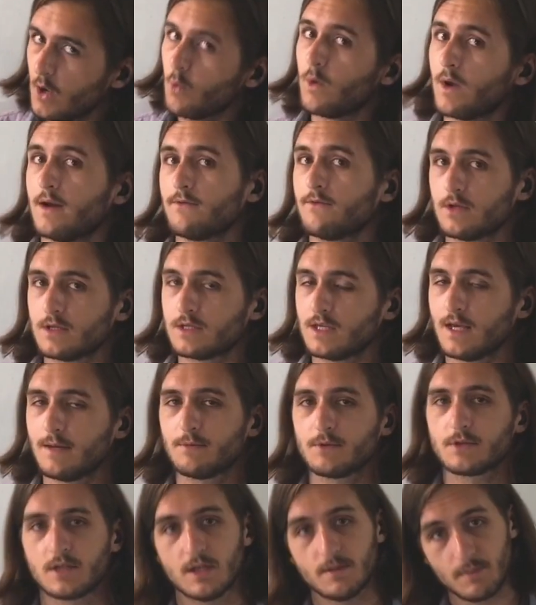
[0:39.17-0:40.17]
Whatever the
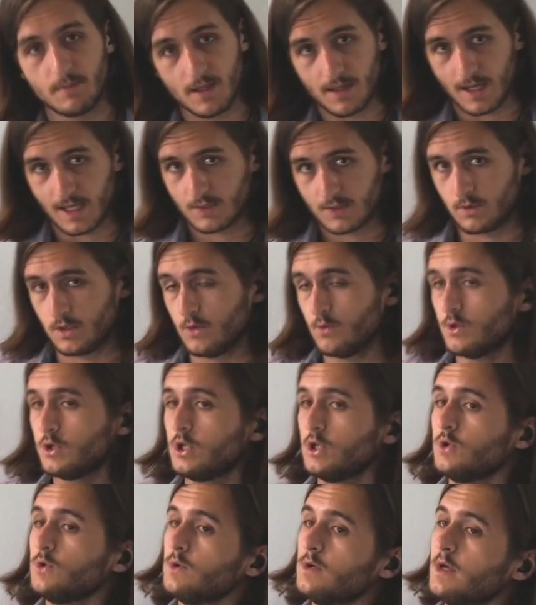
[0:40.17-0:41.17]
sample is going to be, that's what you
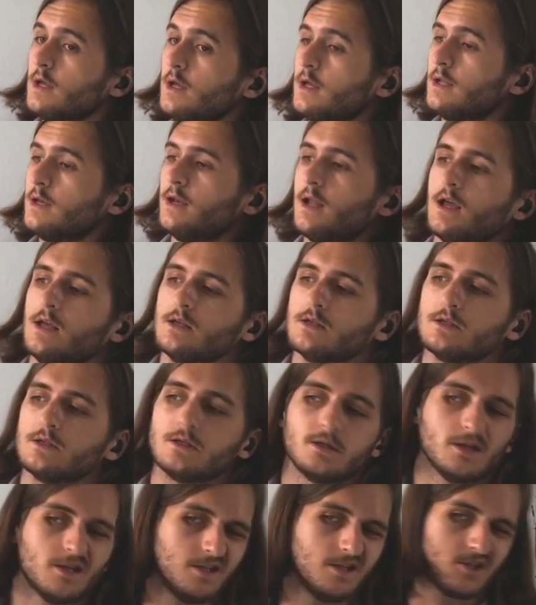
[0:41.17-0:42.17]
would do
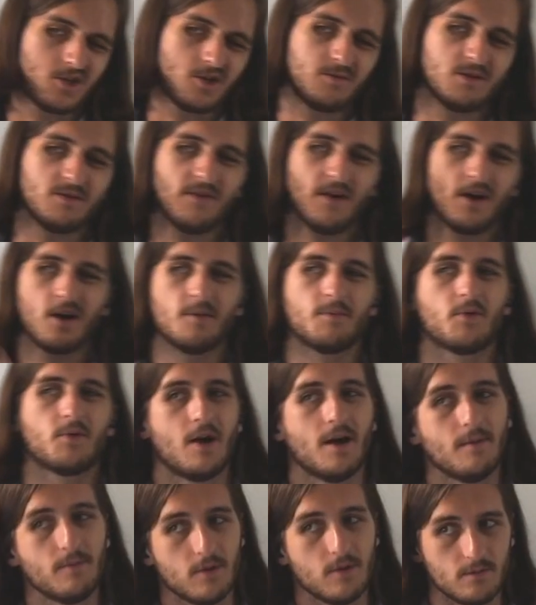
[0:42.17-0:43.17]
next in terms of our
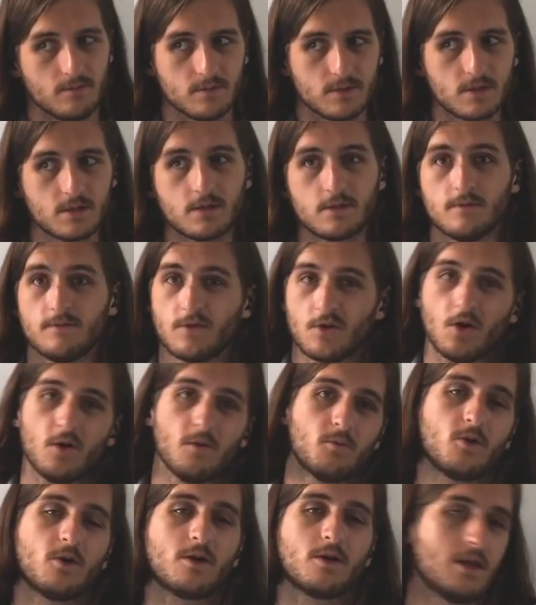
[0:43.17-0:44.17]
problems for
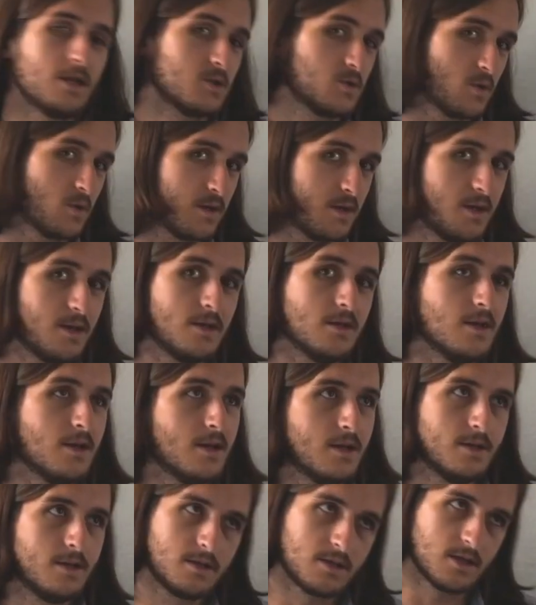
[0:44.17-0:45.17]
homework, that sort of thing.
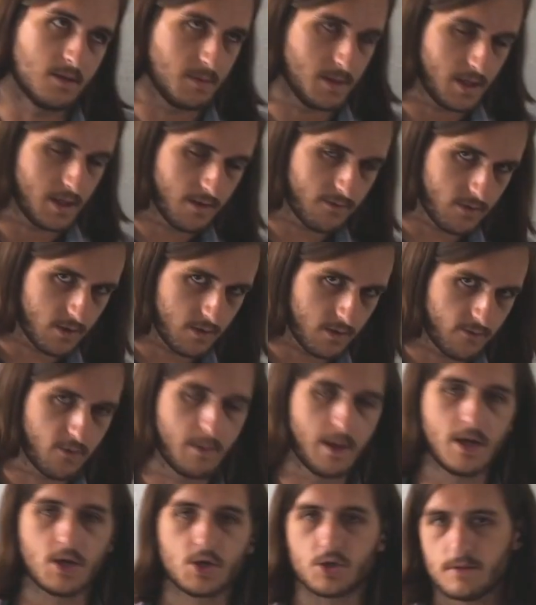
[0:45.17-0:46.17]
It's going to be given
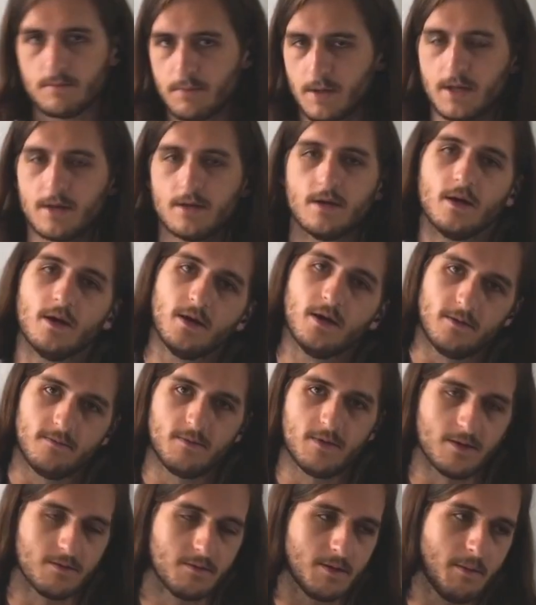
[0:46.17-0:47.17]
information, but
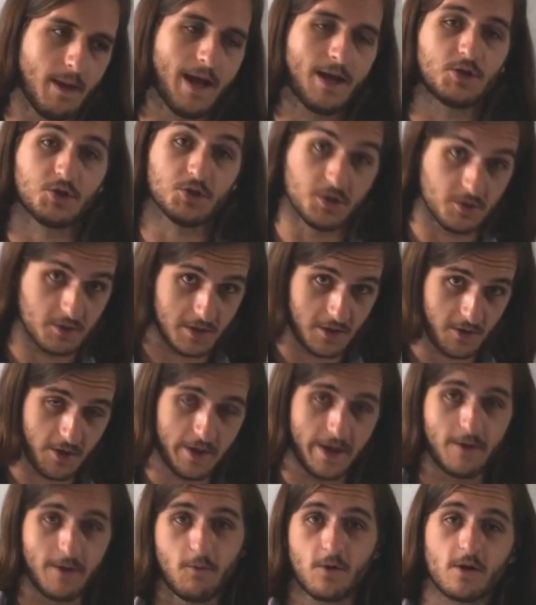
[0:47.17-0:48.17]
uh, imagine you did
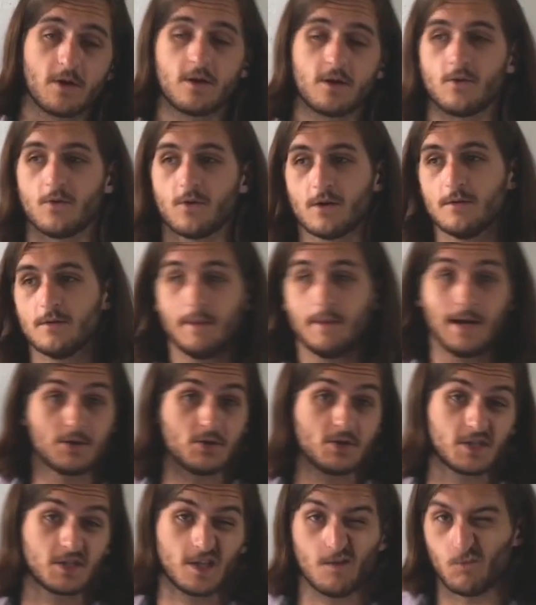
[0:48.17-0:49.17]
all that work, or
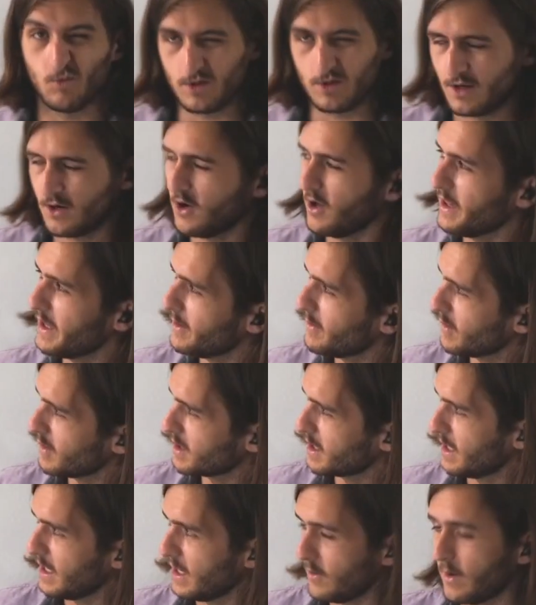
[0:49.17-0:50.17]
imagine someone did all that
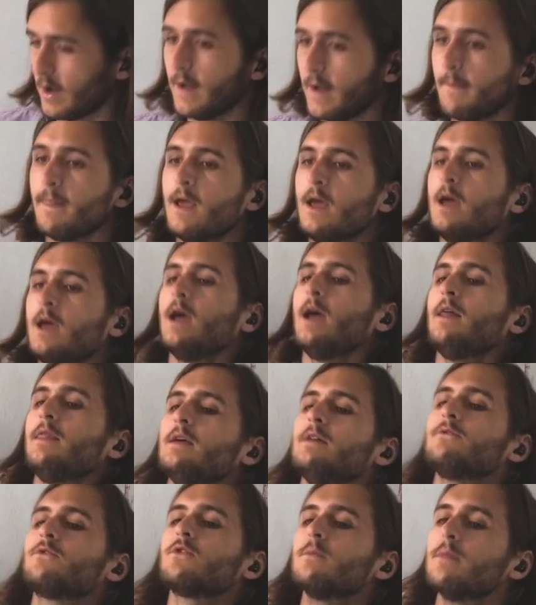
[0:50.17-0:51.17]
work anyway.
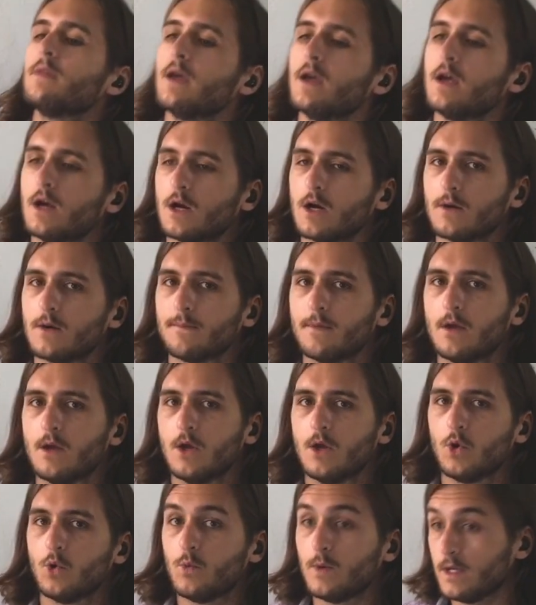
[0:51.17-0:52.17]
And then from there,
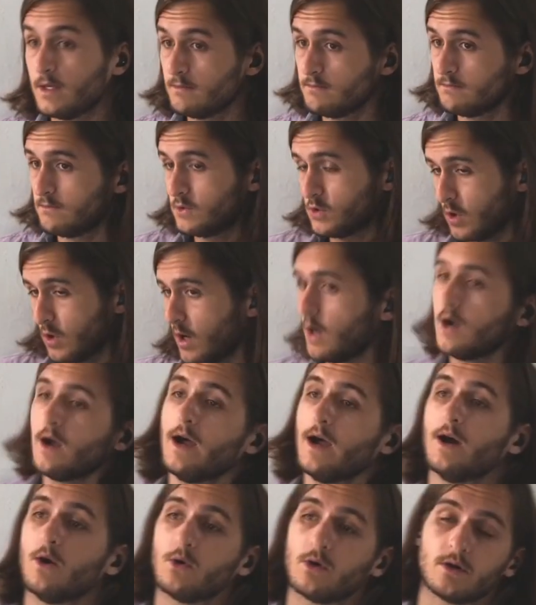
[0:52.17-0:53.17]
we
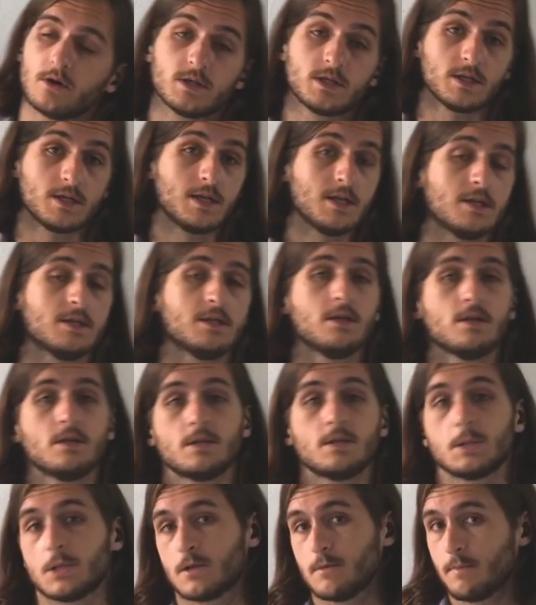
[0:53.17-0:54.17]
draw our
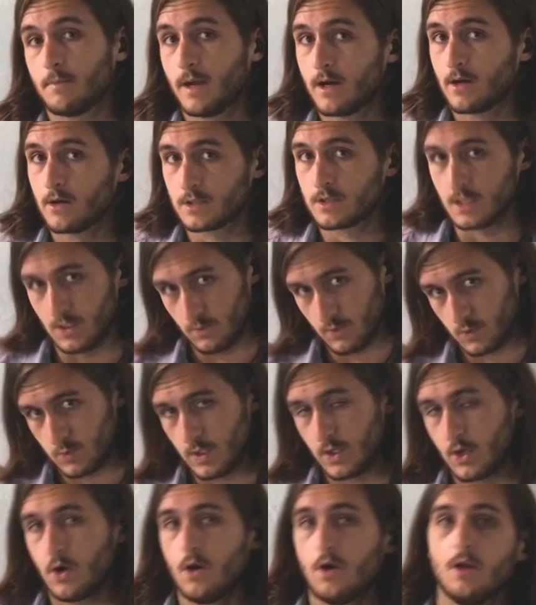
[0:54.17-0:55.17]
statistics for comparison,
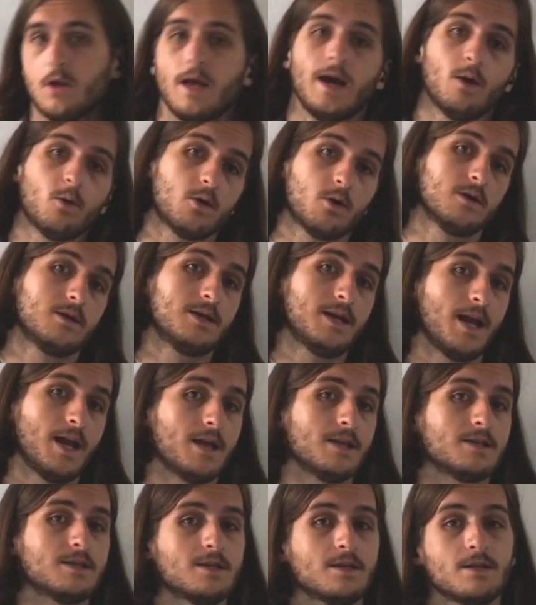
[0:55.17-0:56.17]
which we call our
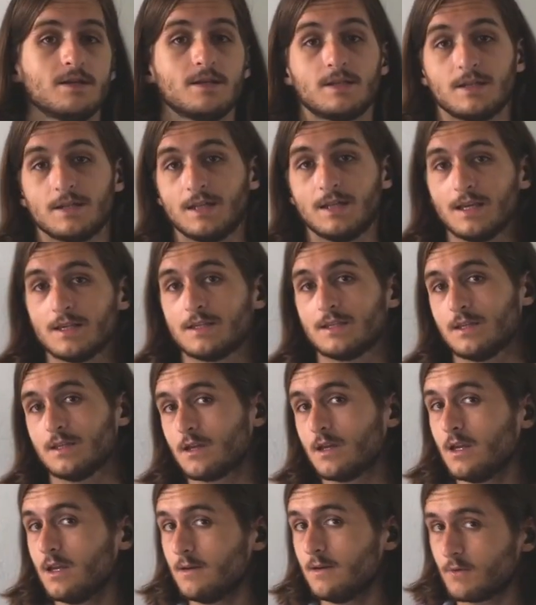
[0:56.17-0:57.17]
test
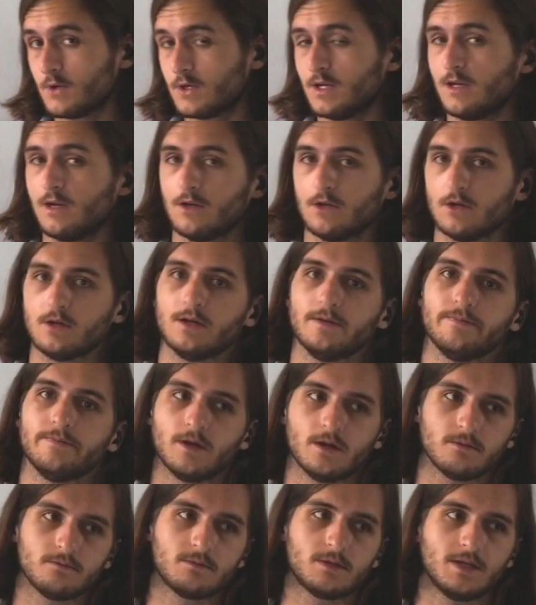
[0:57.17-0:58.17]
statistic in particular.
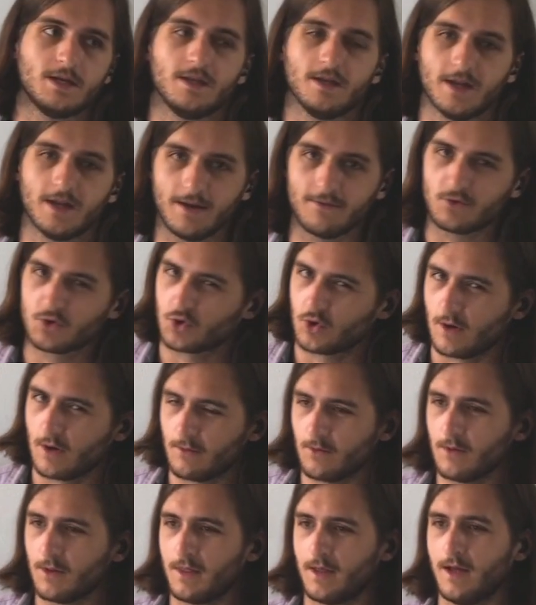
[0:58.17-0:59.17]
And I'll say that I have
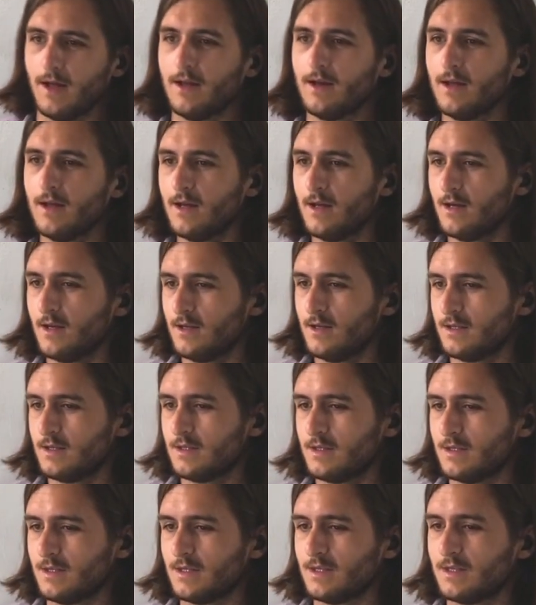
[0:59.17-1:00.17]
trouble with that
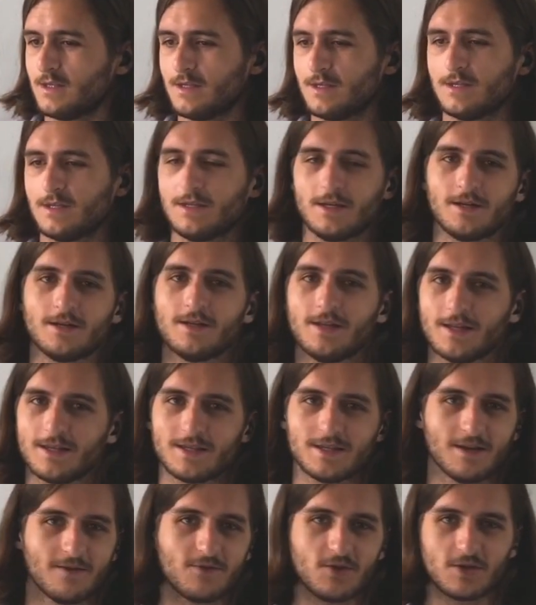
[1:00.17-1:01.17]
statistic,
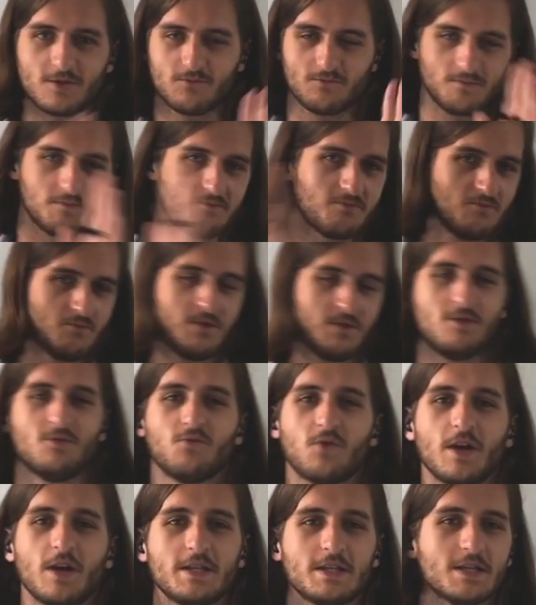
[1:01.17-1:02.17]
that stuff just
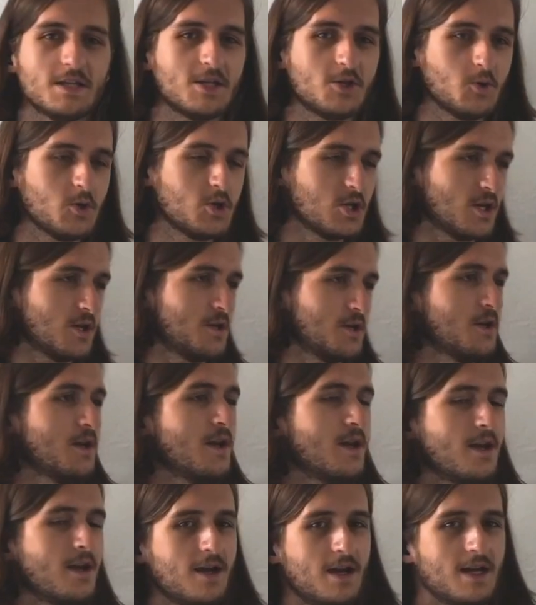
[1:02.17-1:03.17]
runs into each other.